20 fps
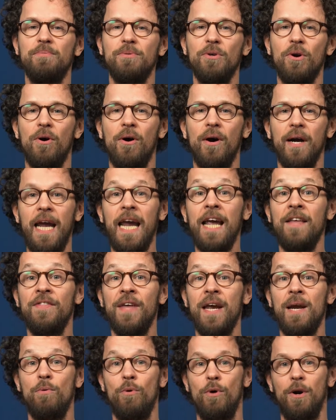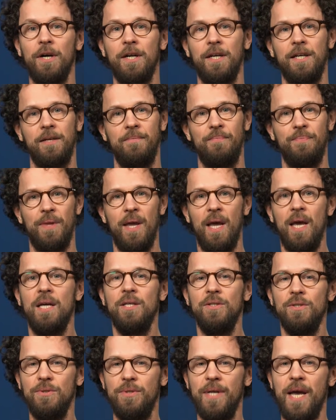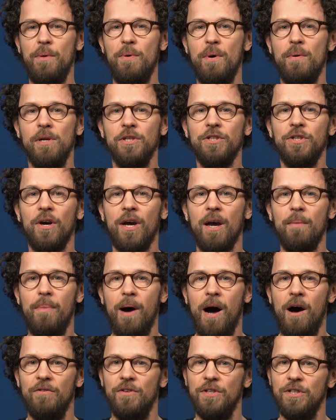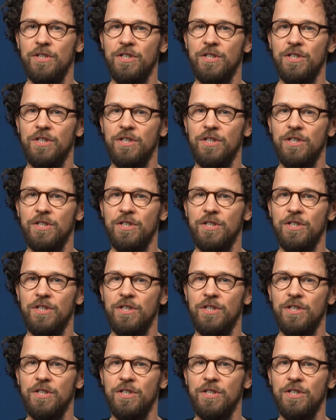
Pro in their work. Today we will talk about the